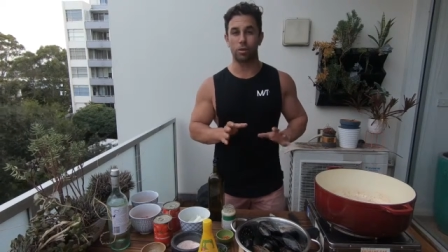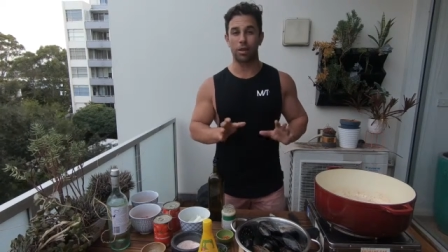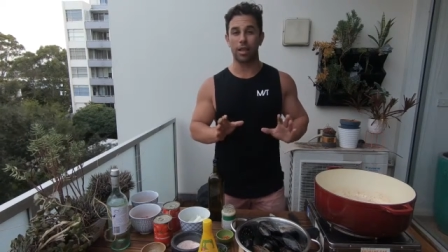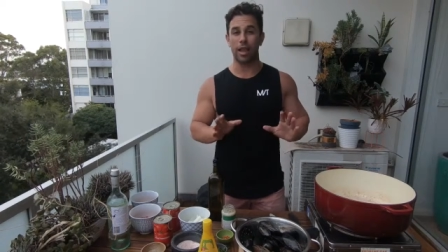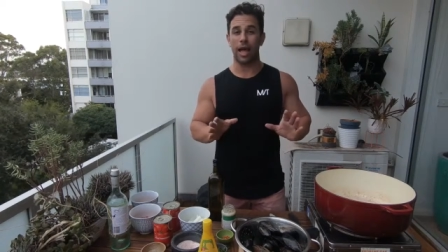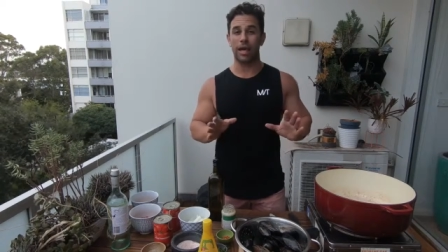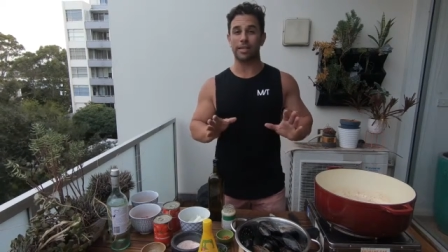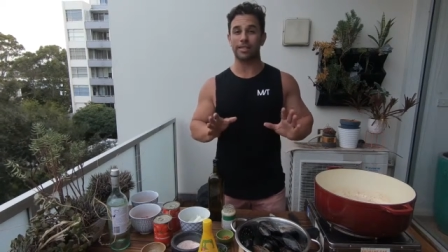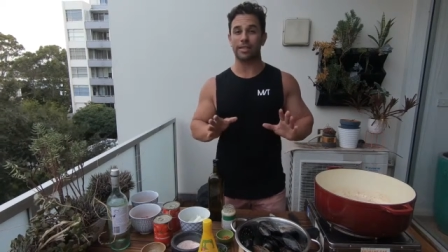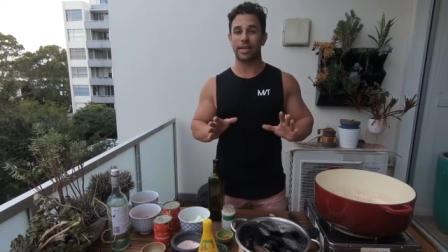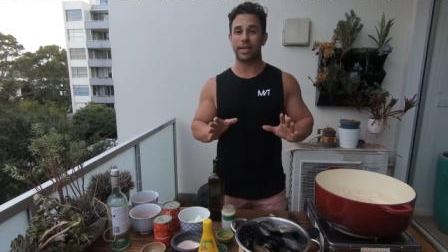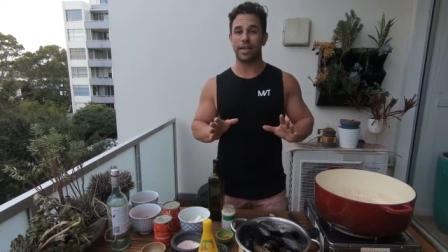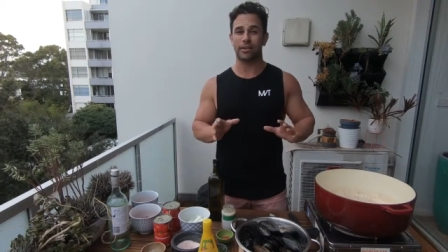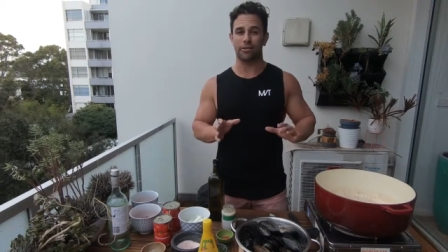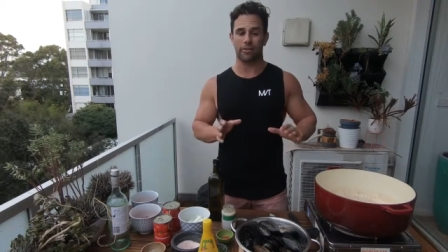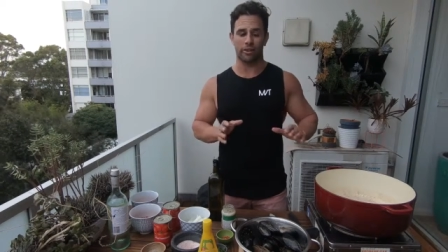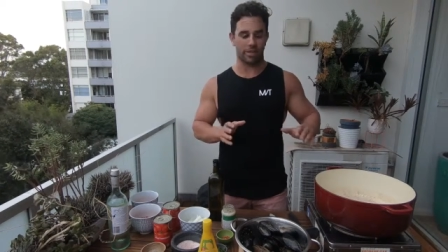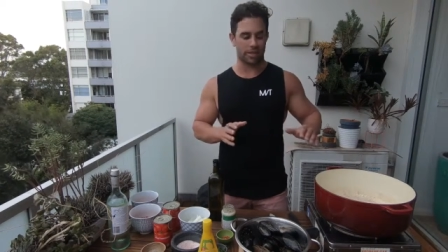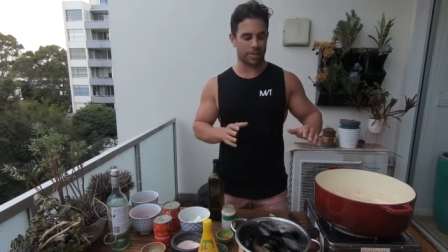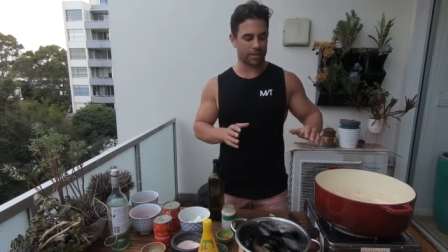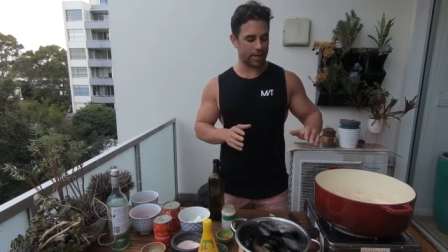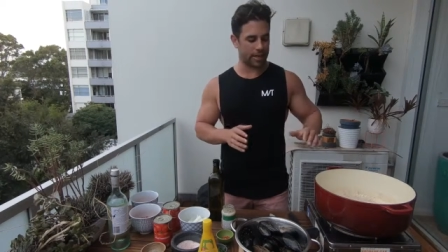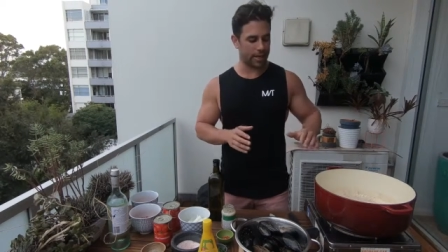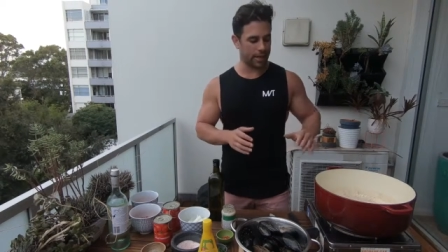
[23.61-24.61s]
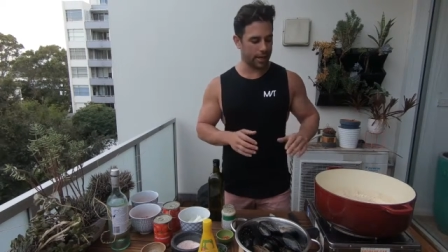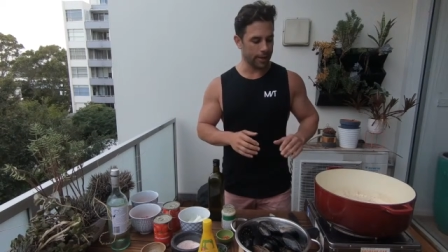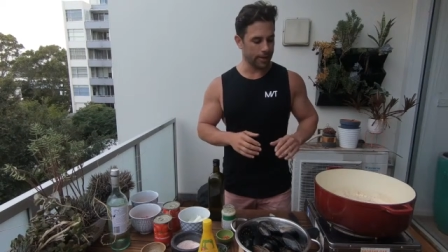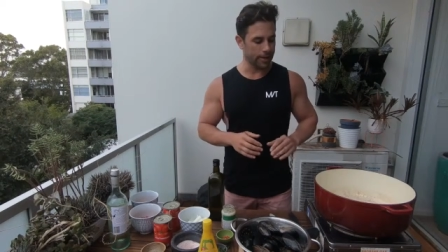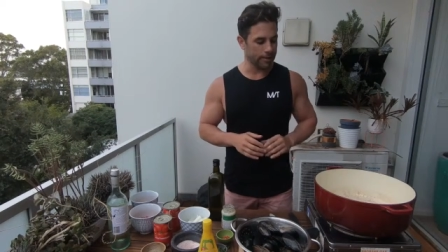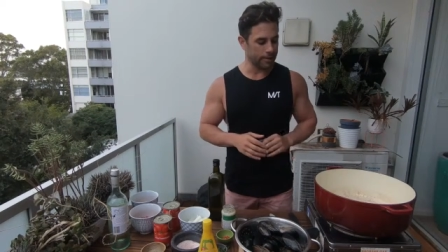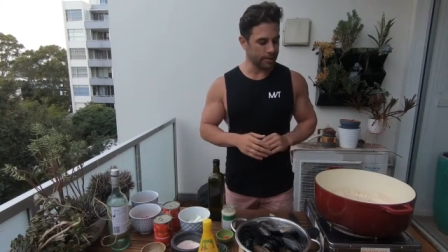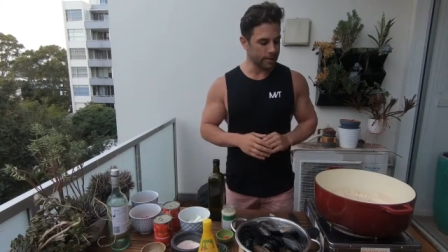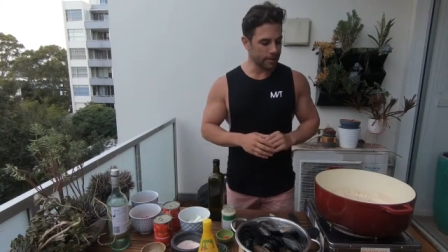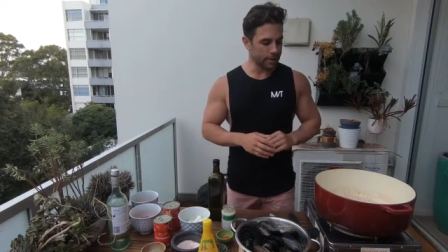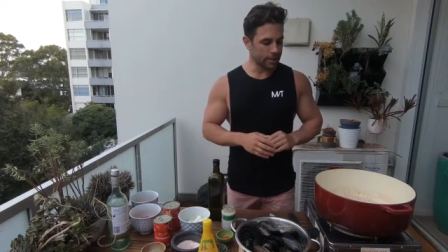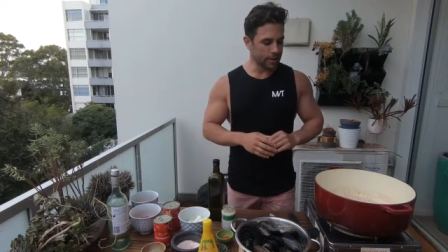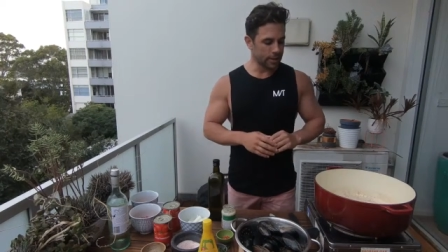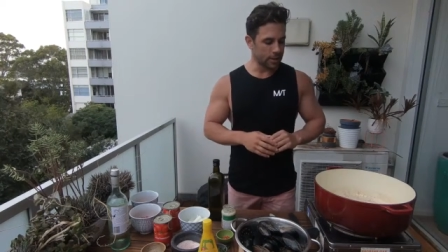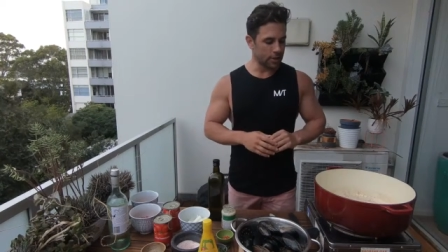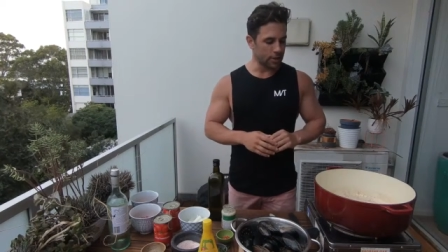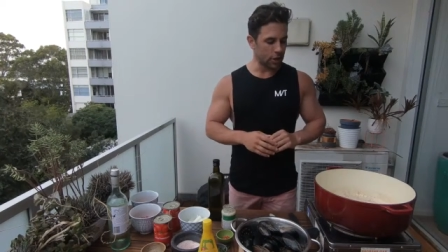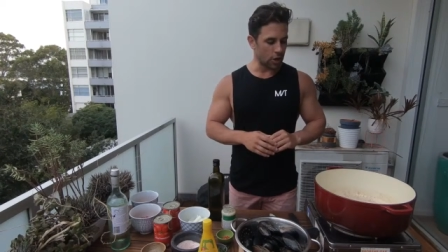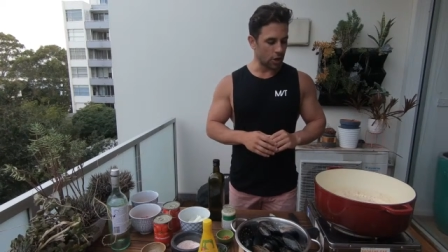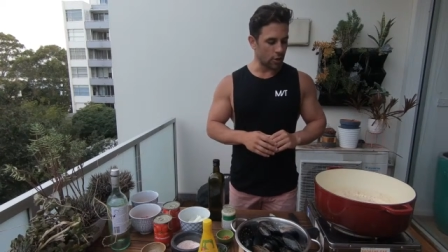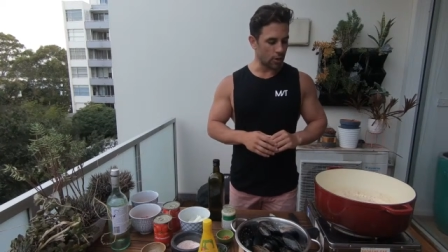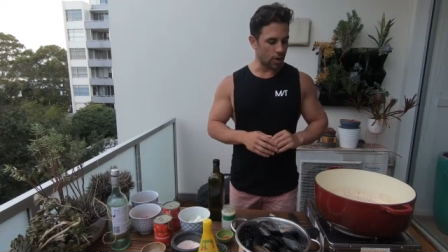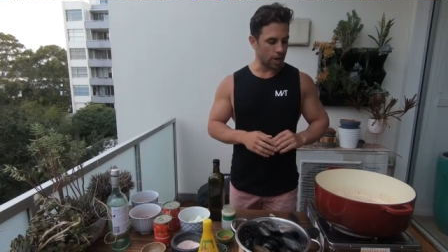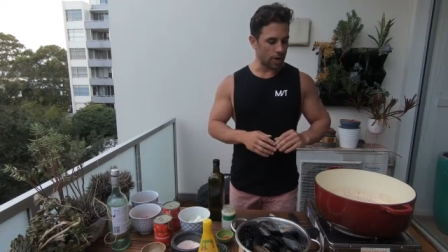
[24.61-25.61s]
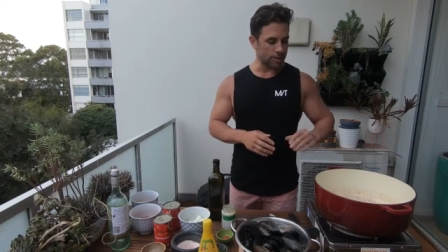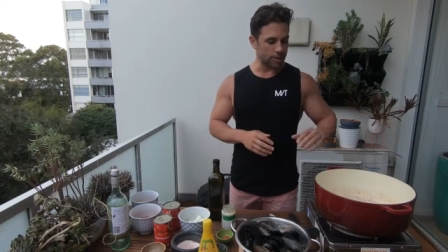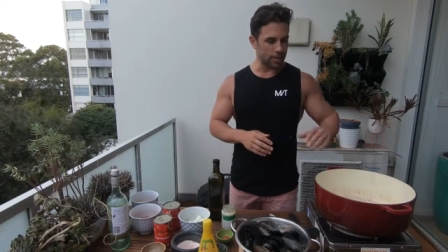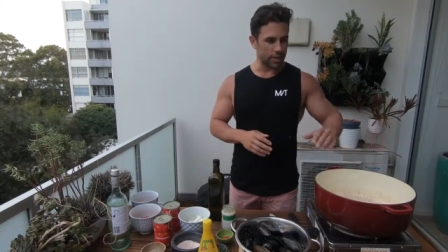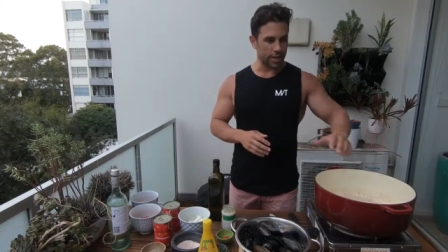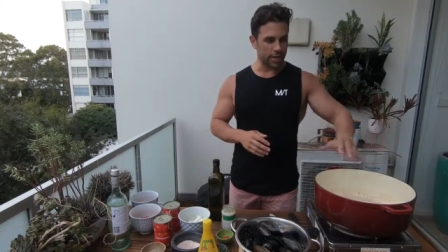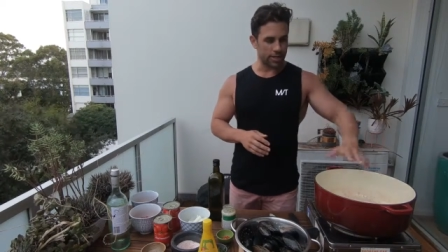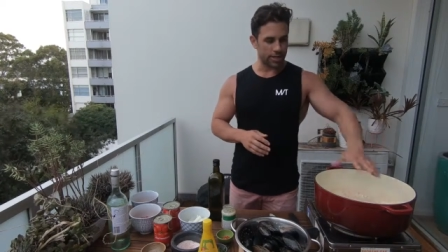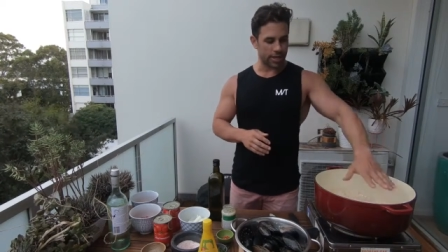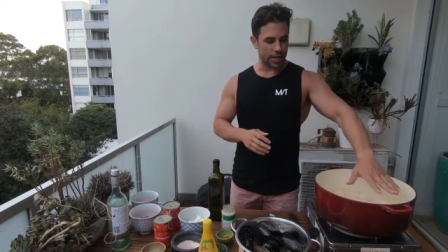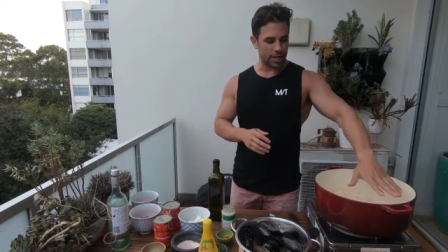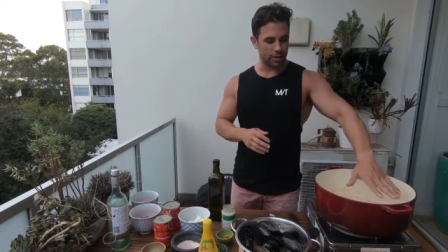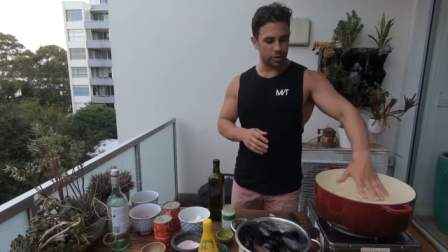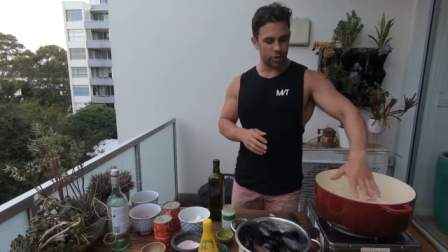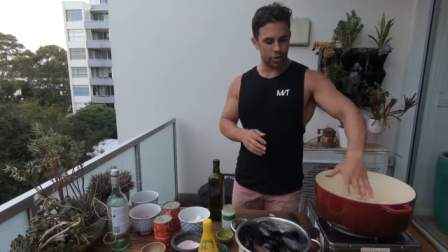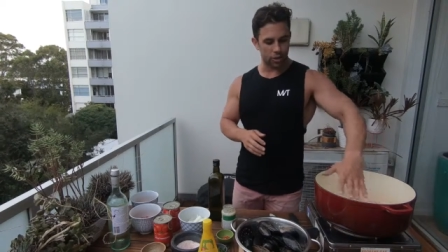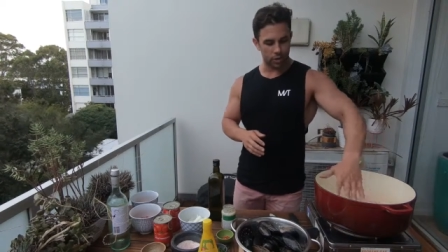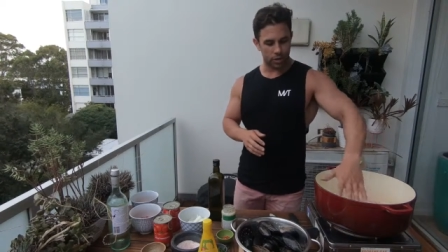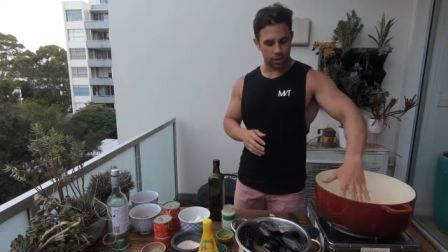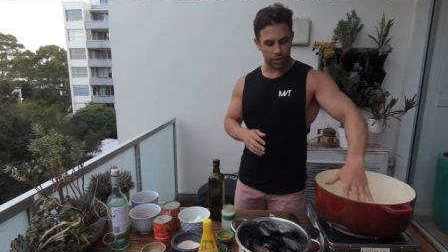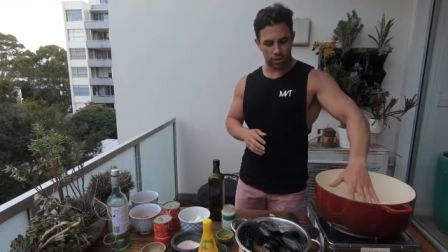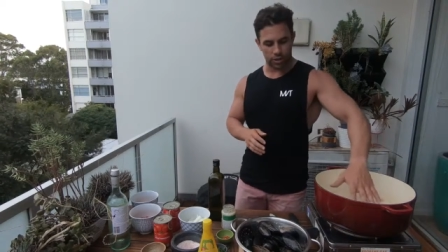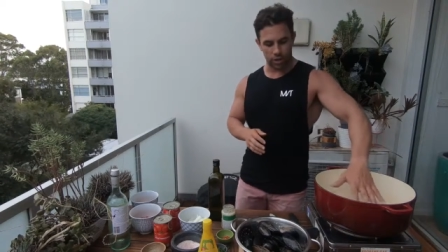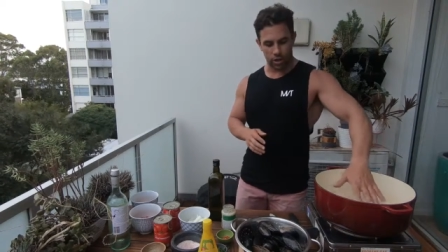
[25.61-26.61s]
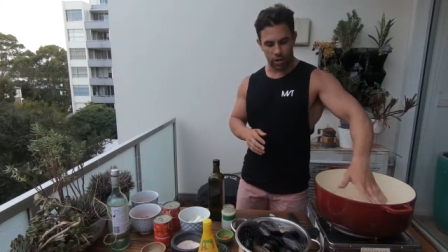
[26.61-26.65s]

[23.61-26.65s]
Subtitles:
plus here in Sydney. So let's get to it.